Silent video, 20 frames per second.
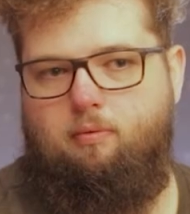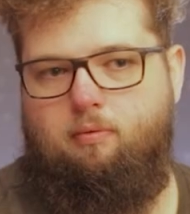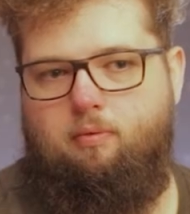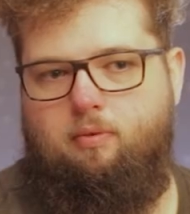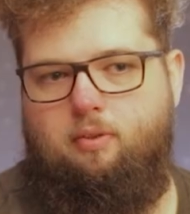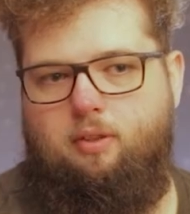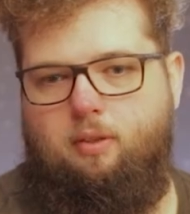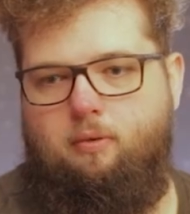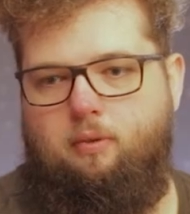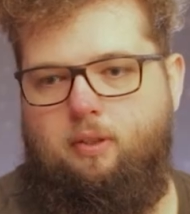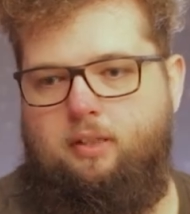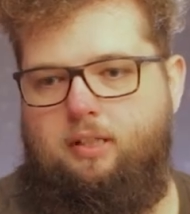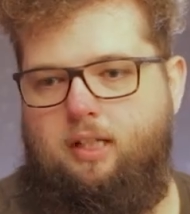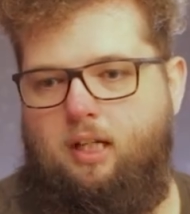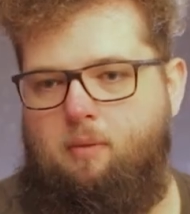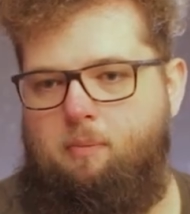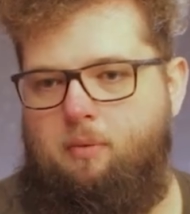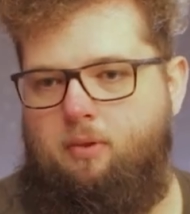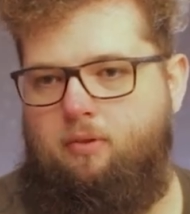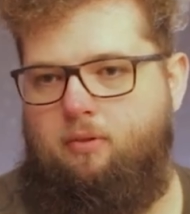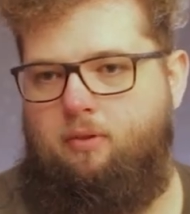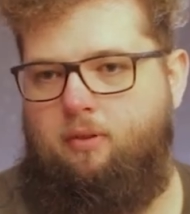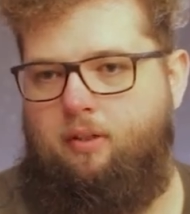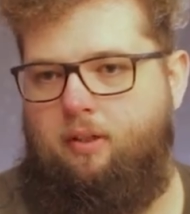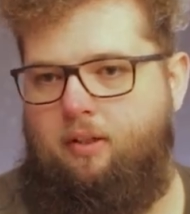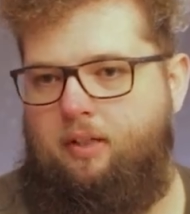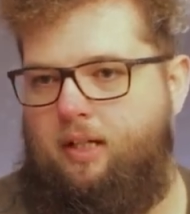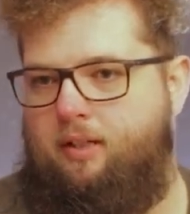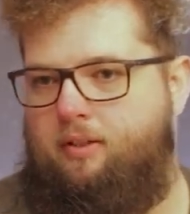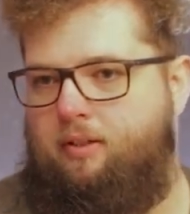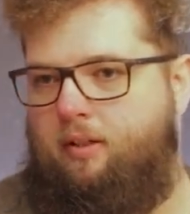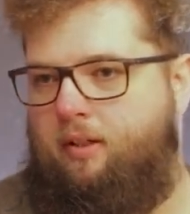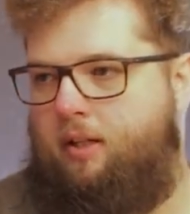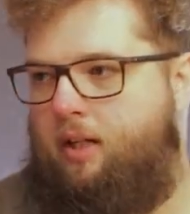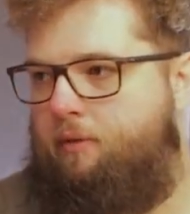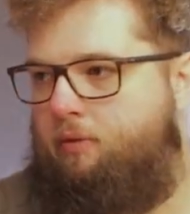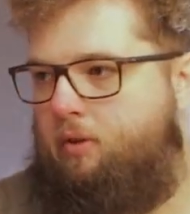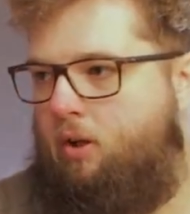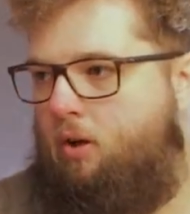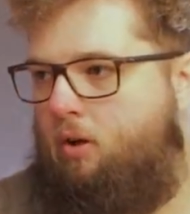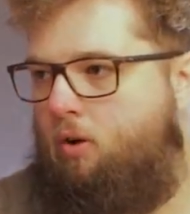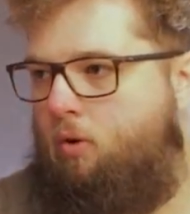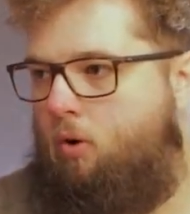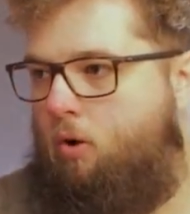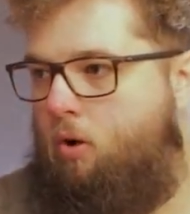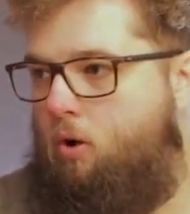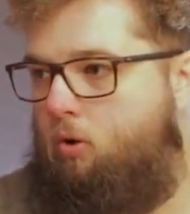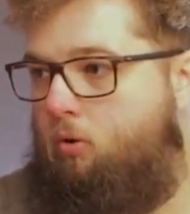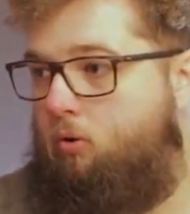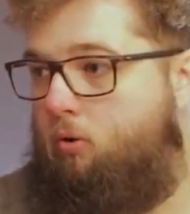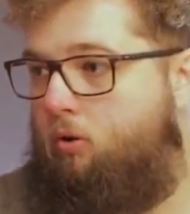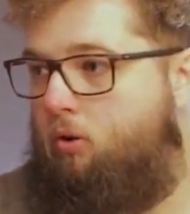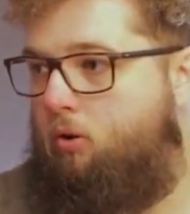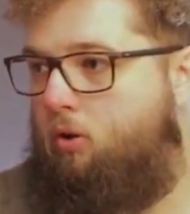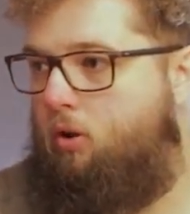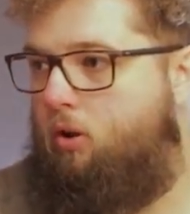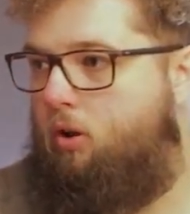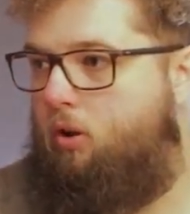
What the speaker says: serious element to the data that they've got or hold.